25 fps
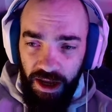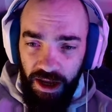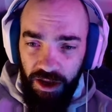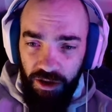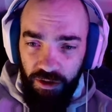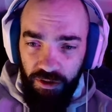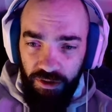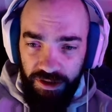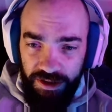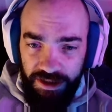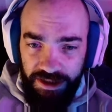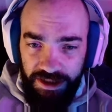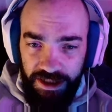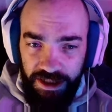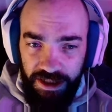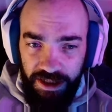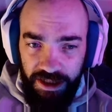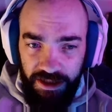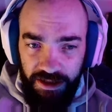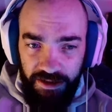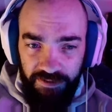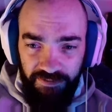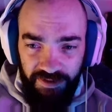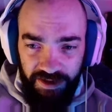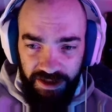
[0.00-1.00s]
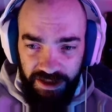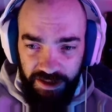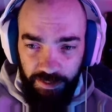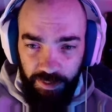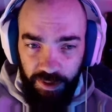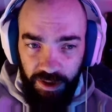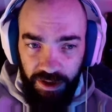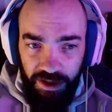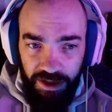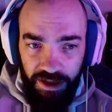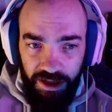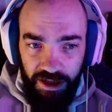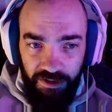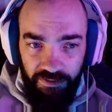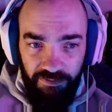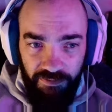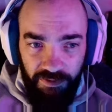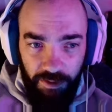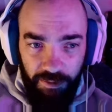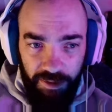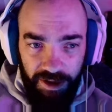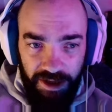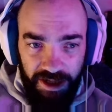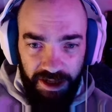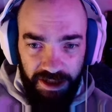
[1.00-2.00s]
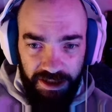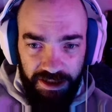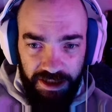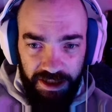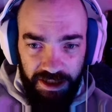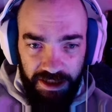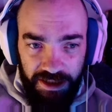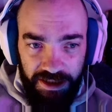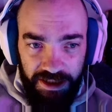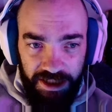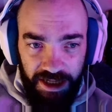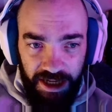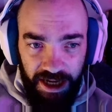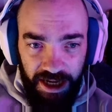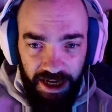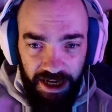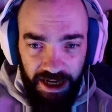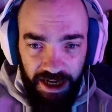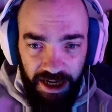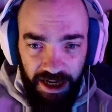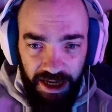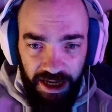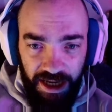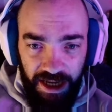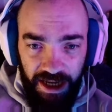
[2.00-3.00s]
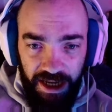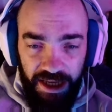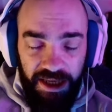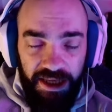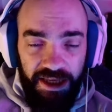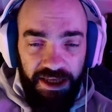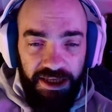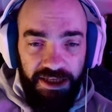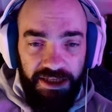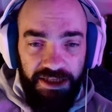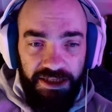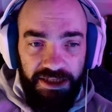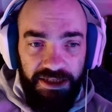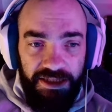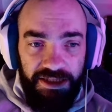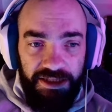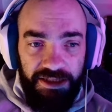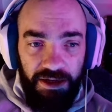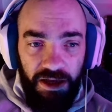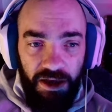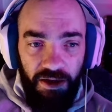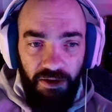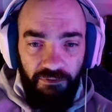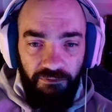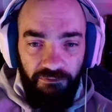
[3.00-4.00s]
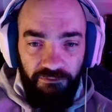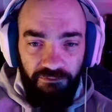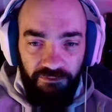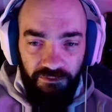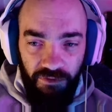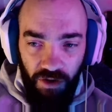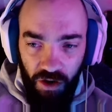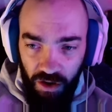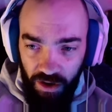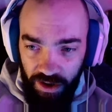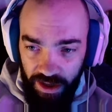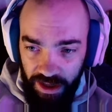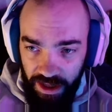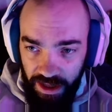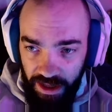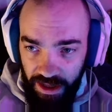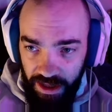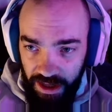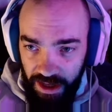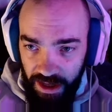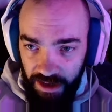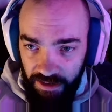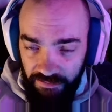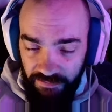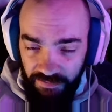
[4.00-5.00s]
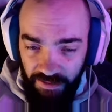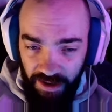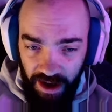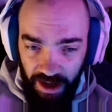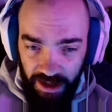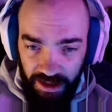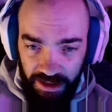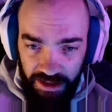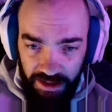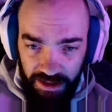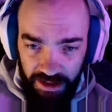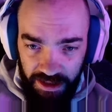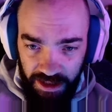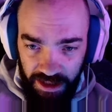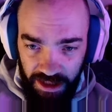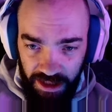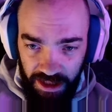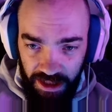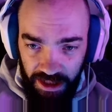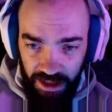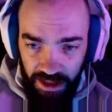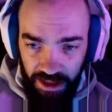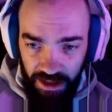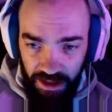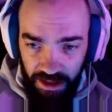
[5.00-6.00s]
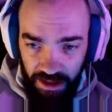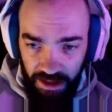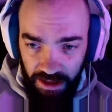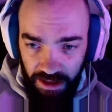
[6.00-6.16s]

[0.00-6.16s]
you can see the visibility from a distance. It is foggy. In fact, the